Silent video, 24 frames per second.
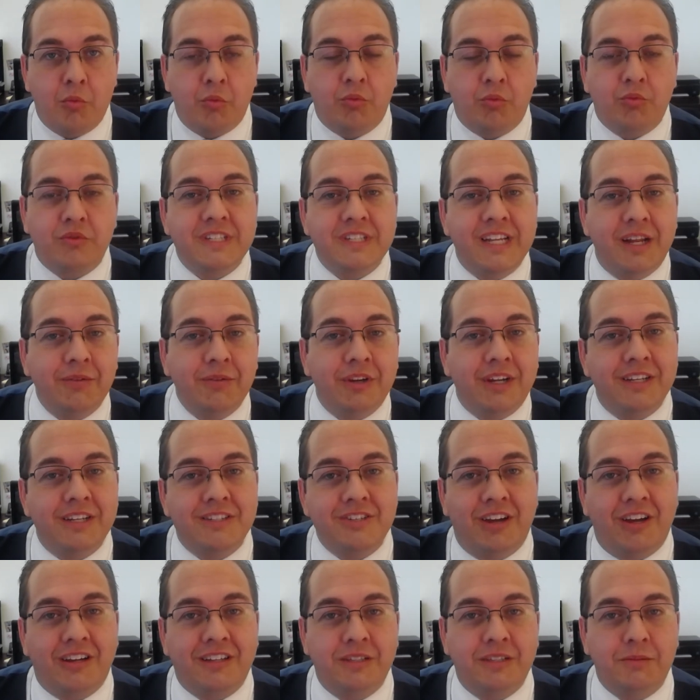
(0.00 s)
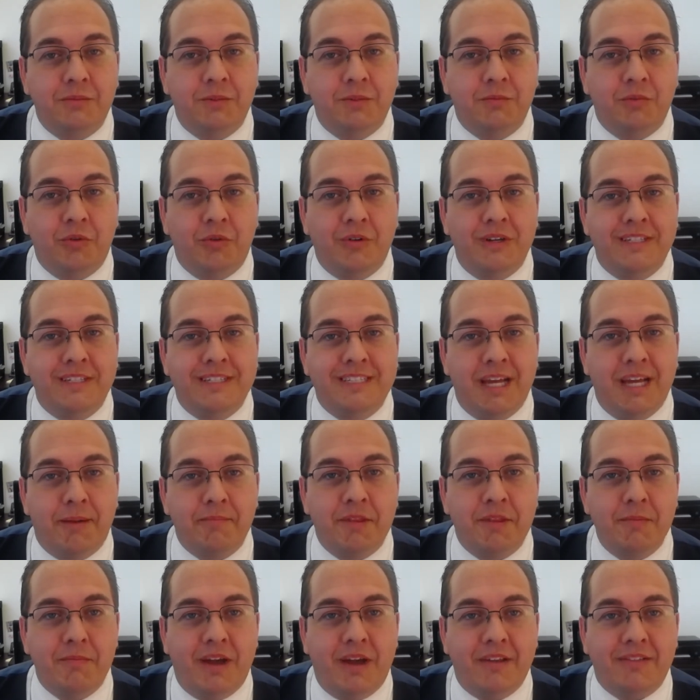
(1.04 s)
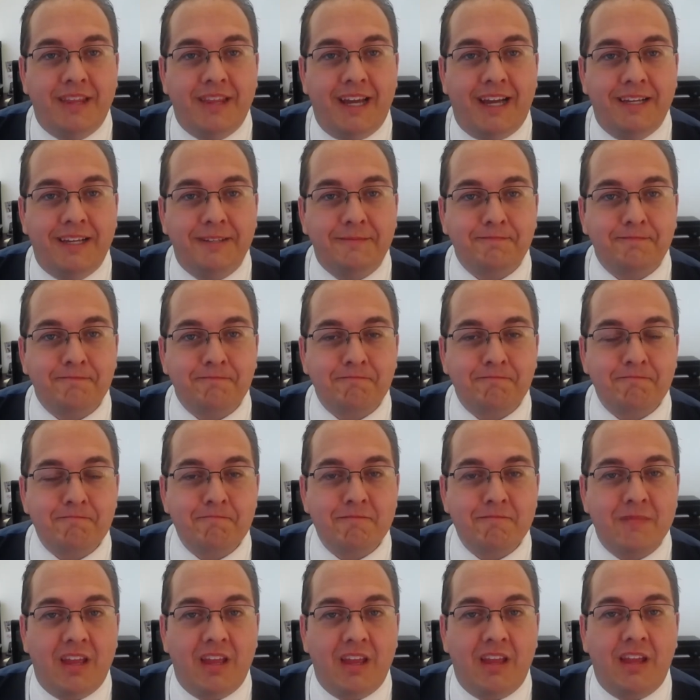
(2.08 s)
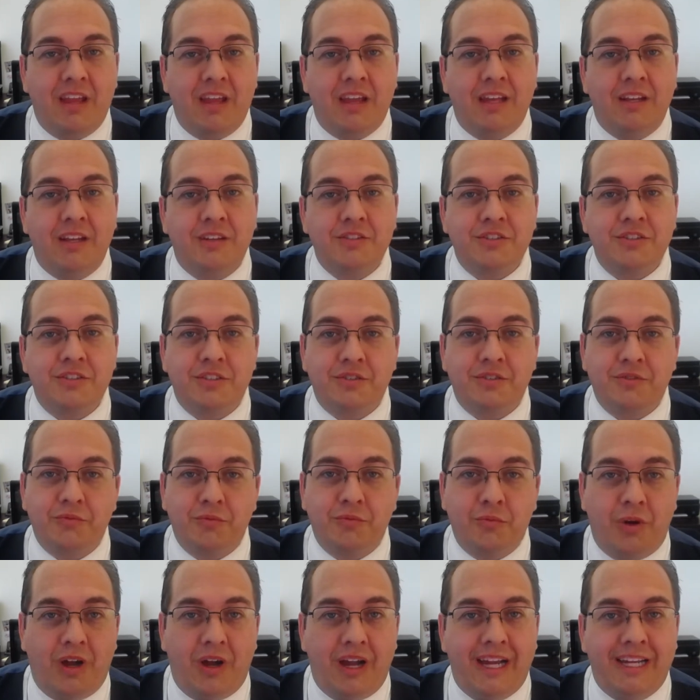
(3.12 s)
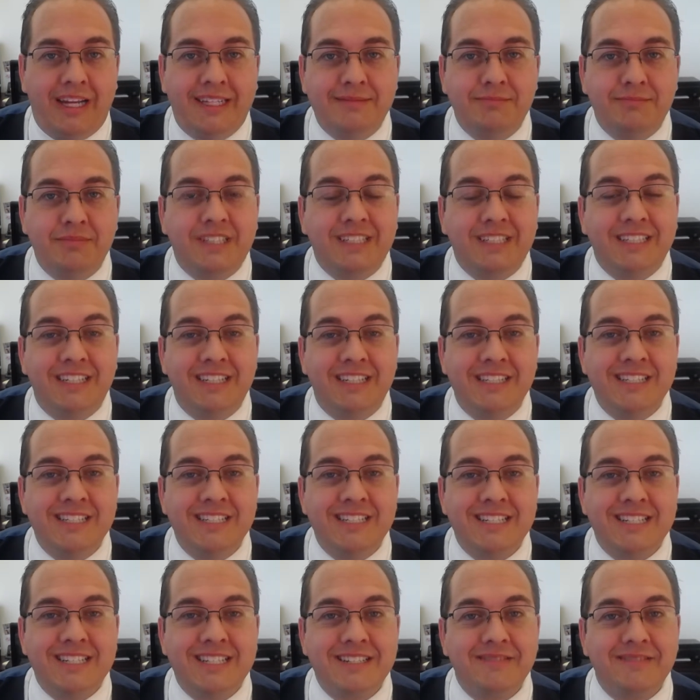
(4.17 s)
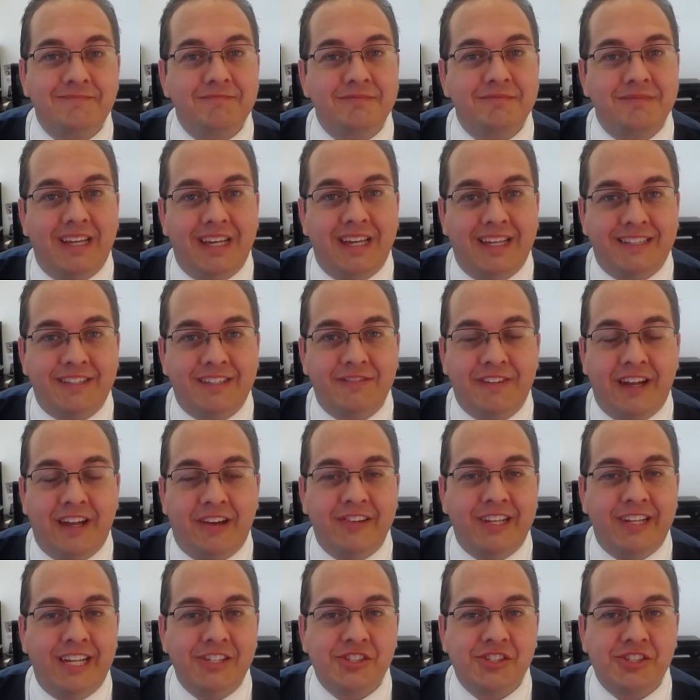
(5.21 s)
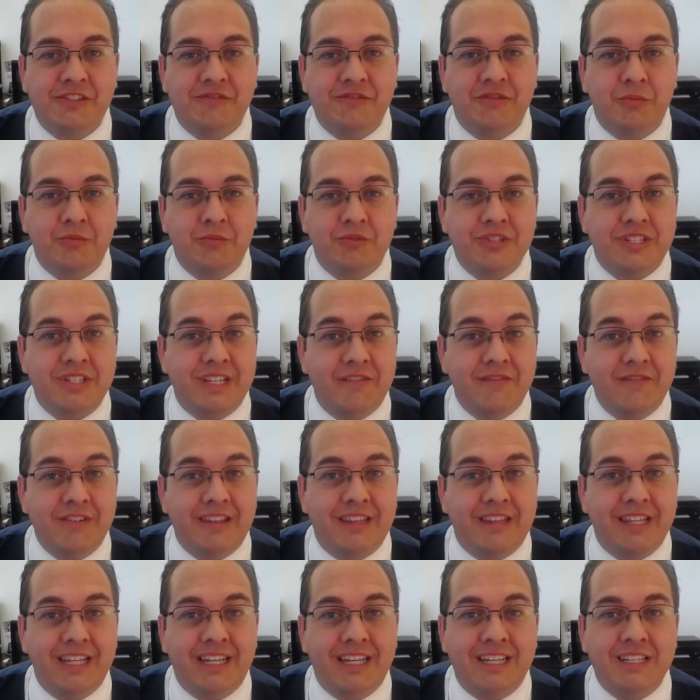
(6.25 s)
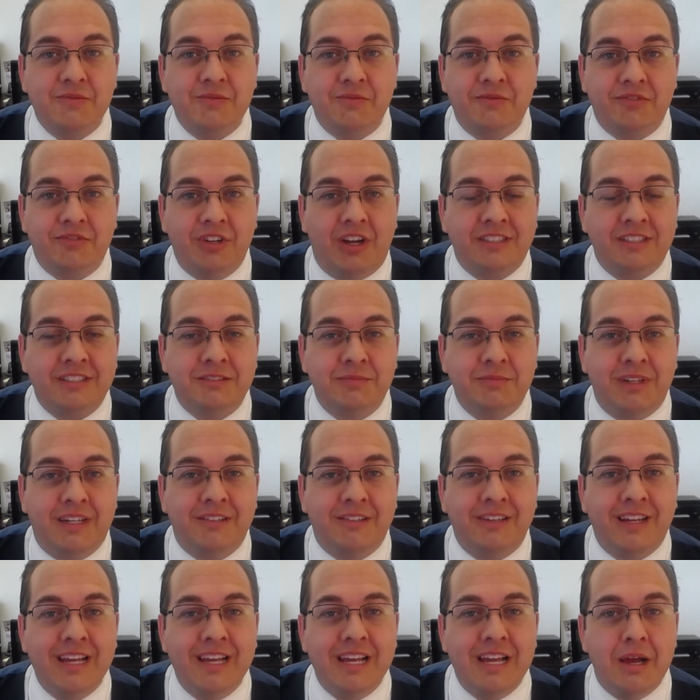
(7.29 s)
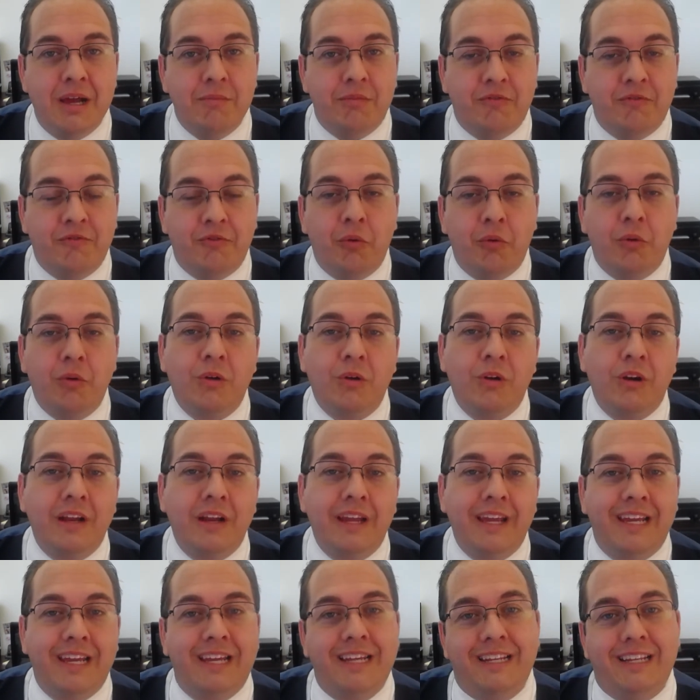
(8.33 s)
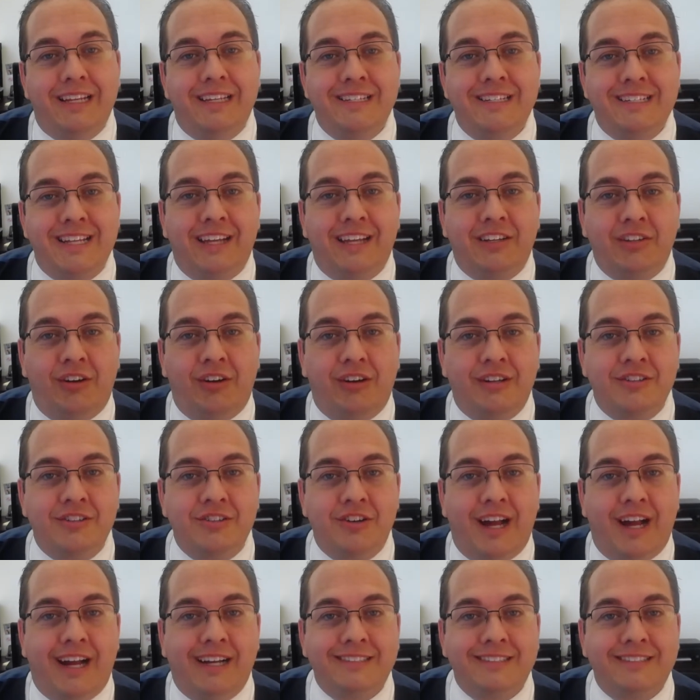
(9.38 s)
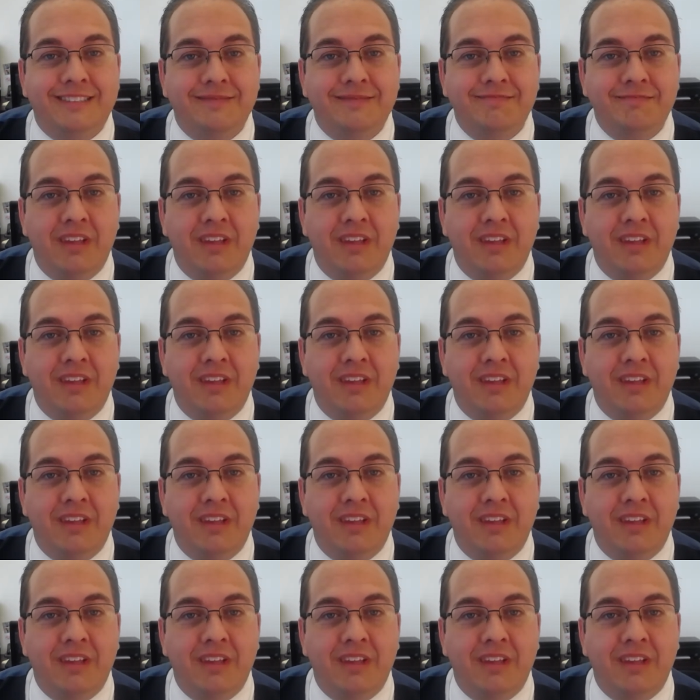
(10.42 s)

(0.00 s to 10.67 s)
Today we're going to talk a little bit more in depth about that. And why? Because at the foundation of almost everything, as we've talked about before, it is a contract.